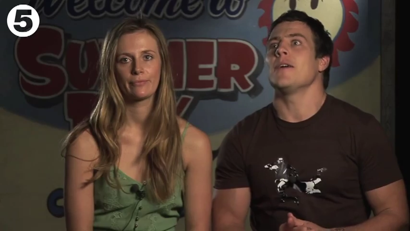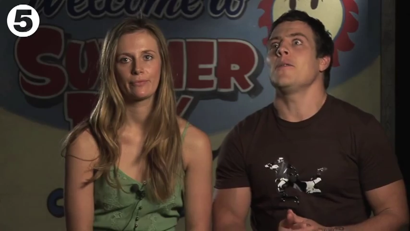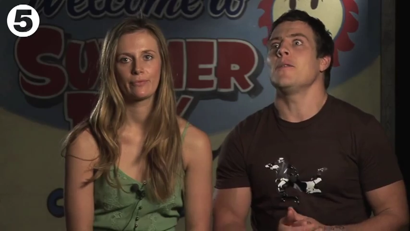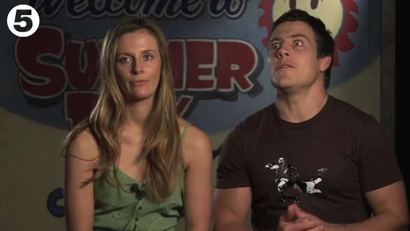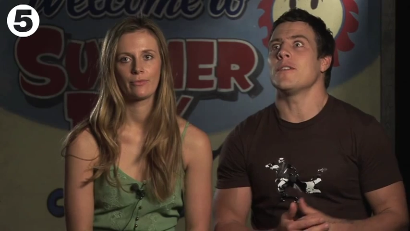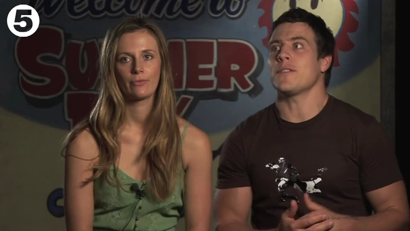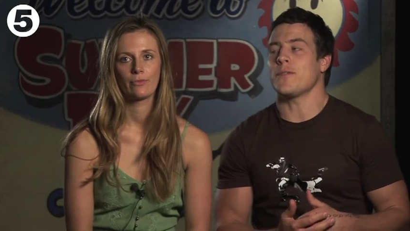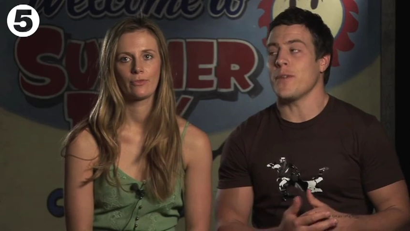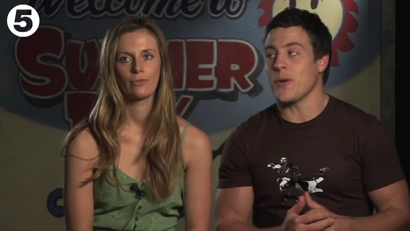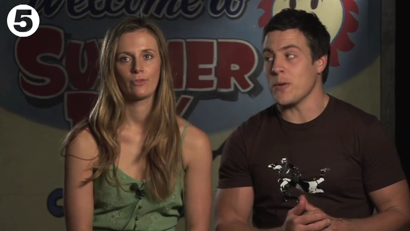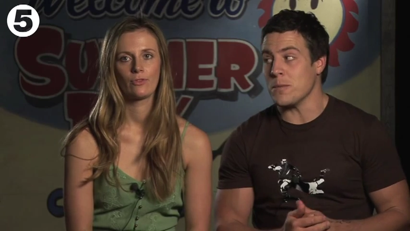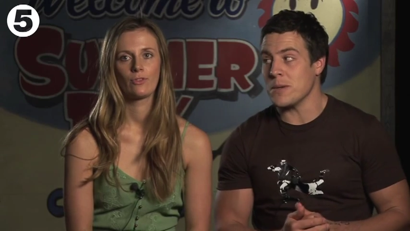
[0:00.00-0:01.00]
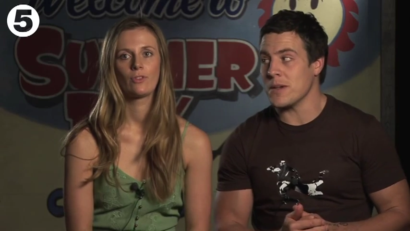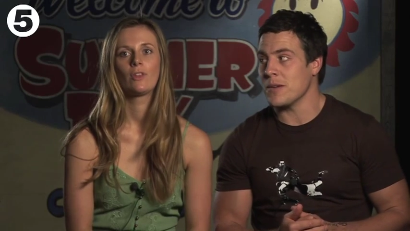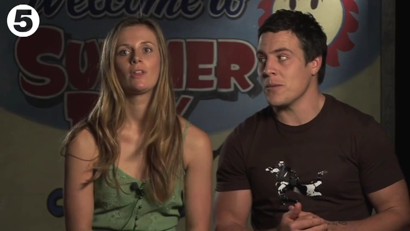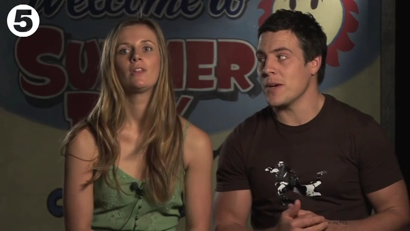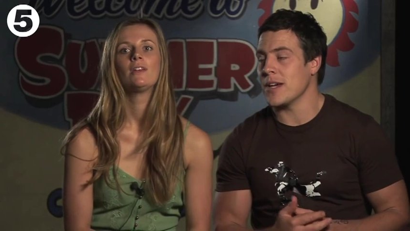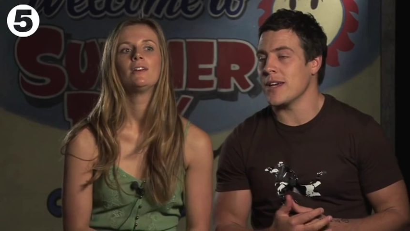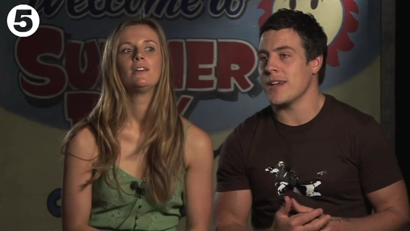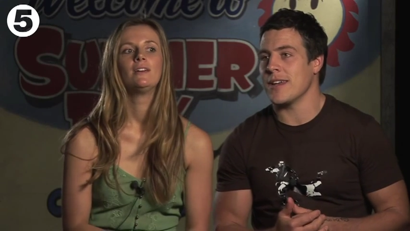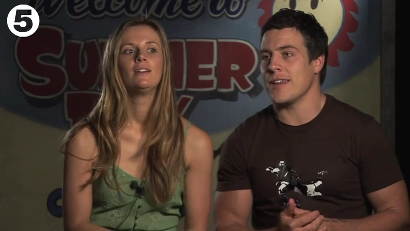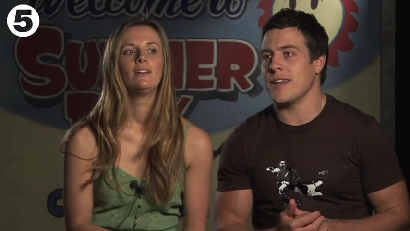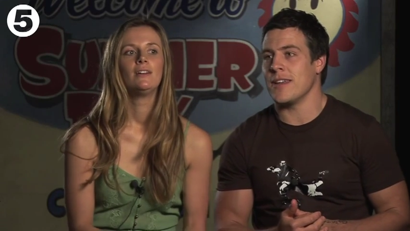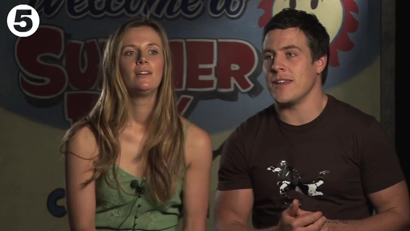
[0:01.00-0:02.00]
Speaker 1: we've just filmed, where
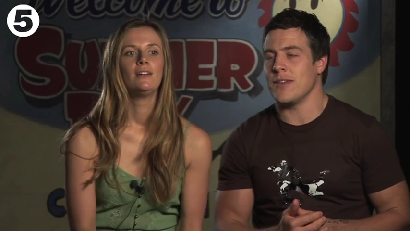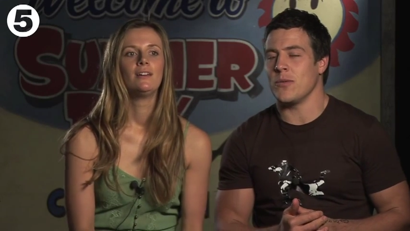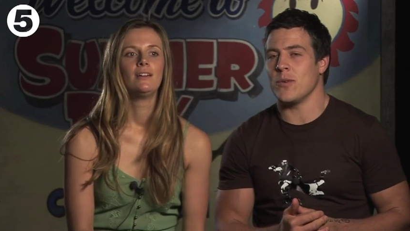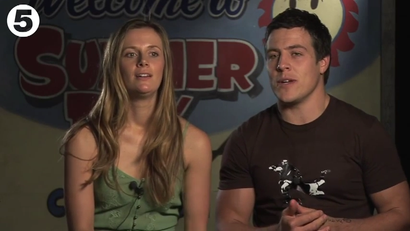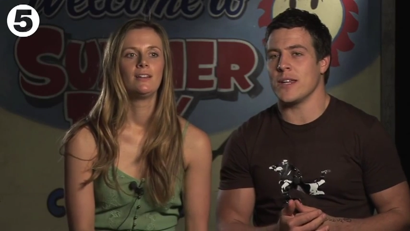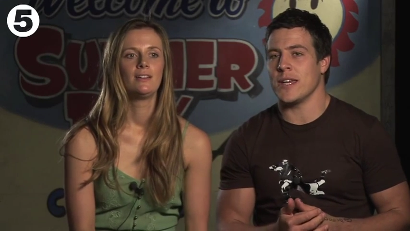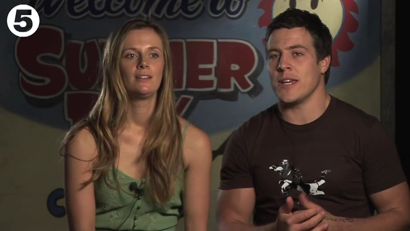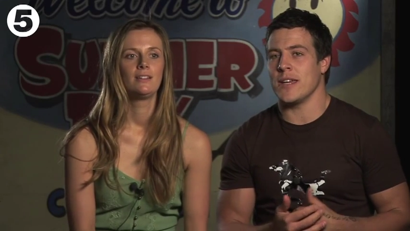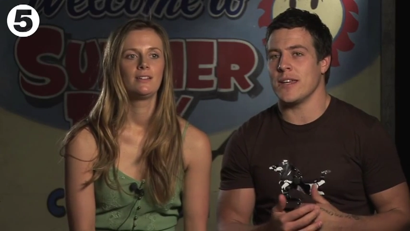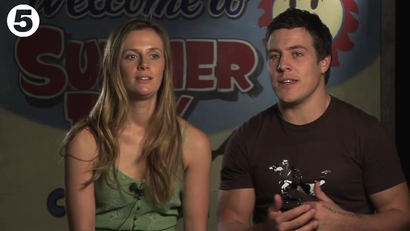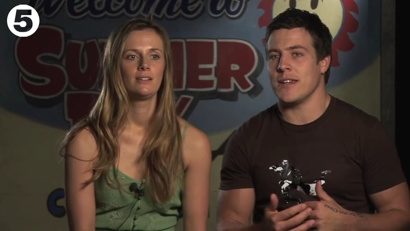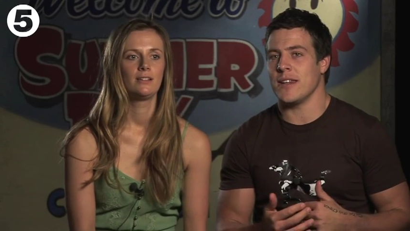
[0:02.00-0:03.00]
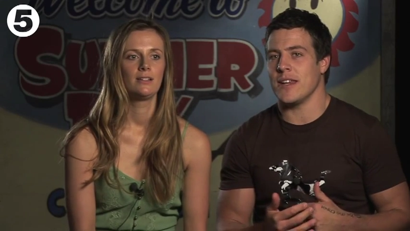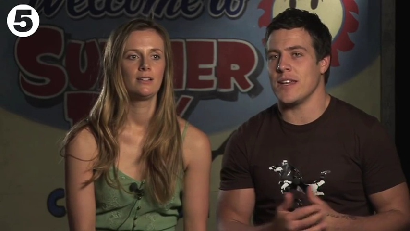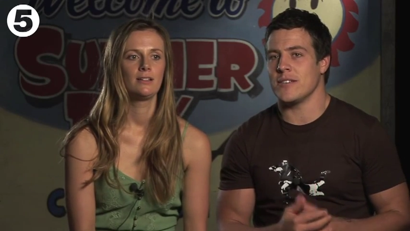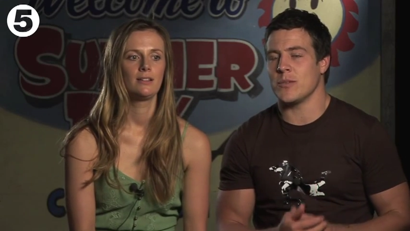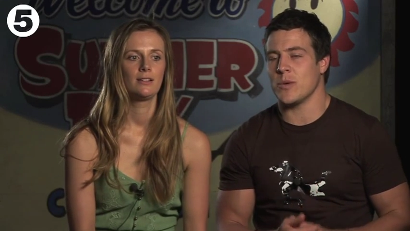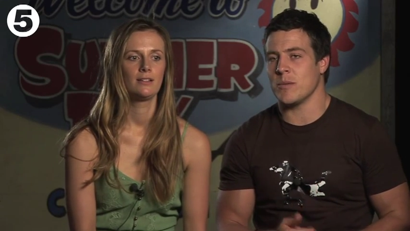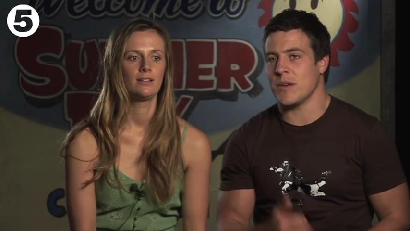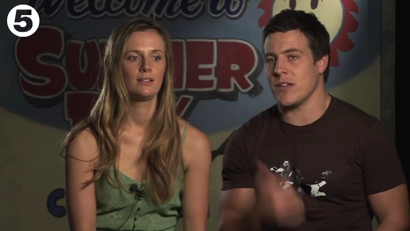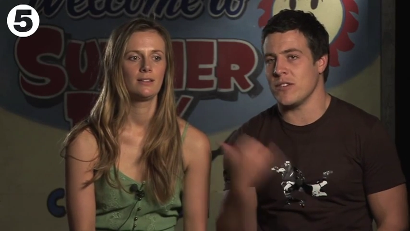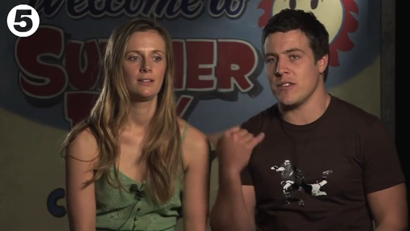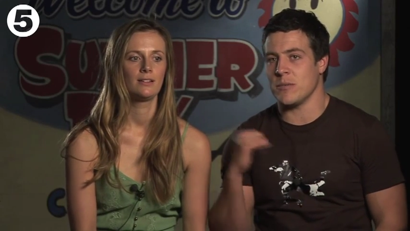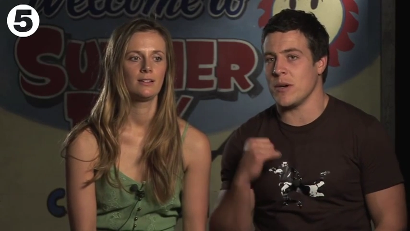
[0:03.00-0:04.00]
he really needs a
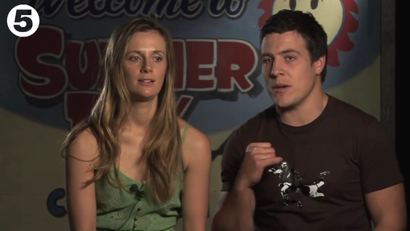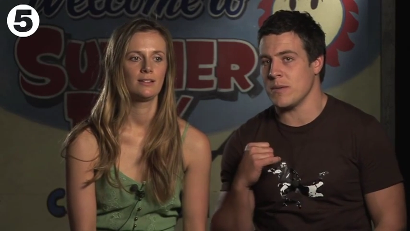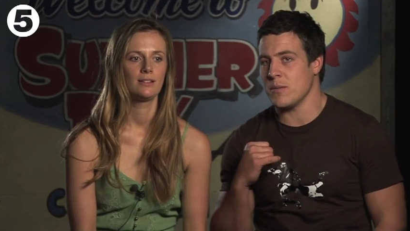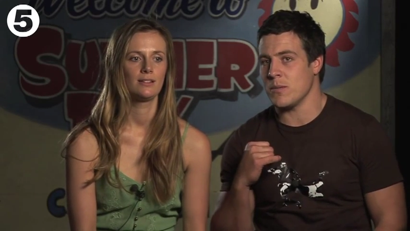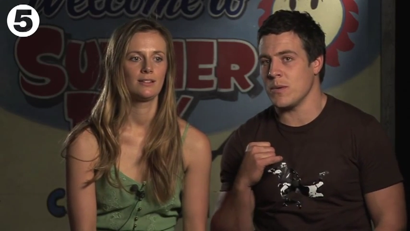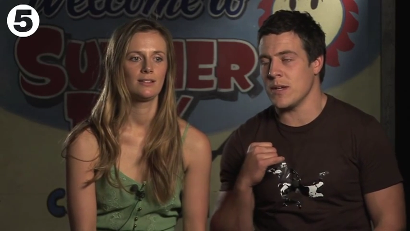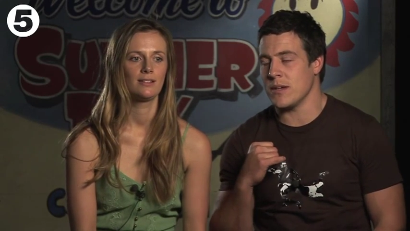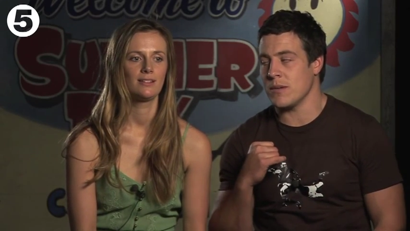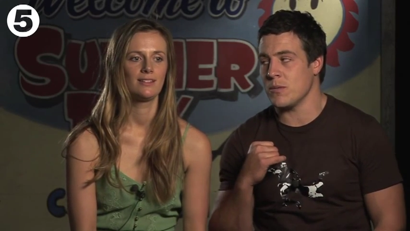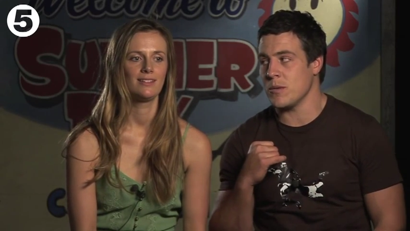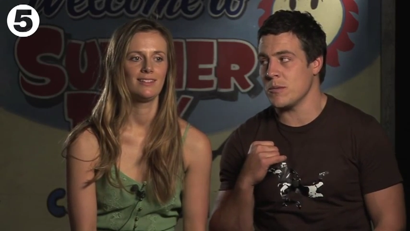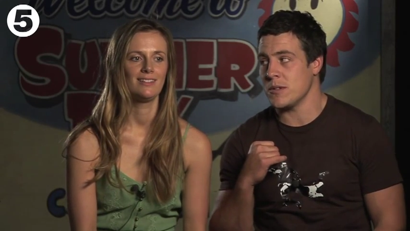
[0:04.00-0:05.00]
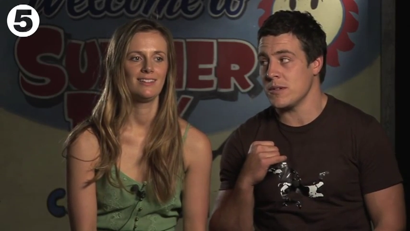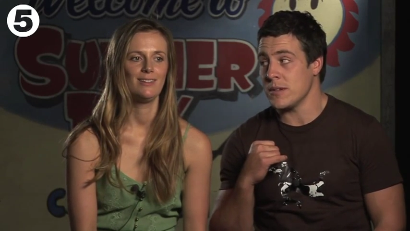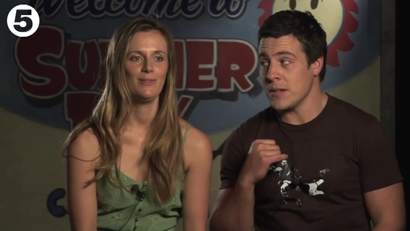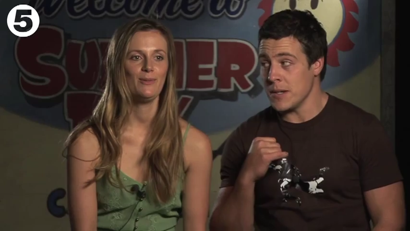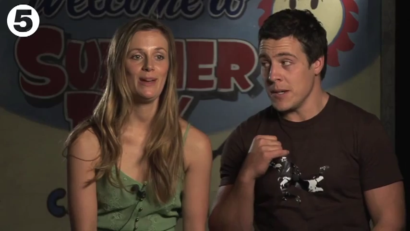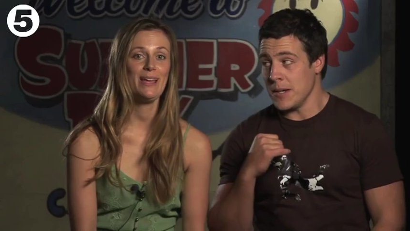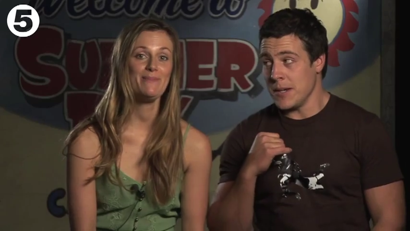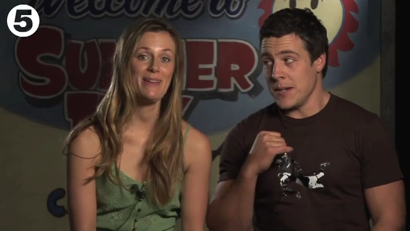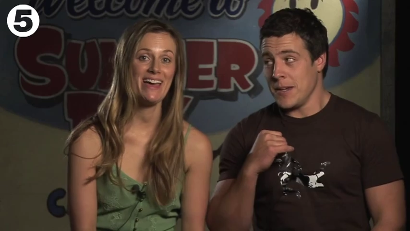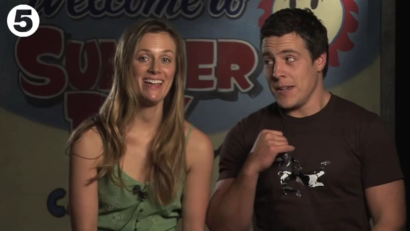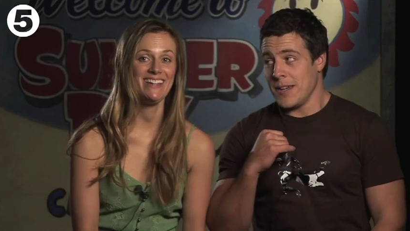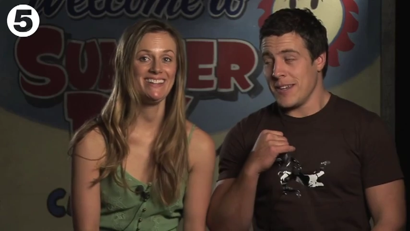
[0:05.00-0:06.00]
wingman. She's my wing woman.
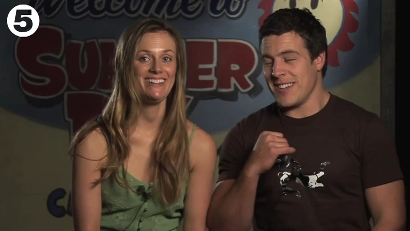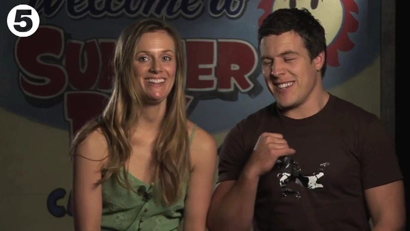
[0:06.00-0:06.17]
Speaker 2: Wingman,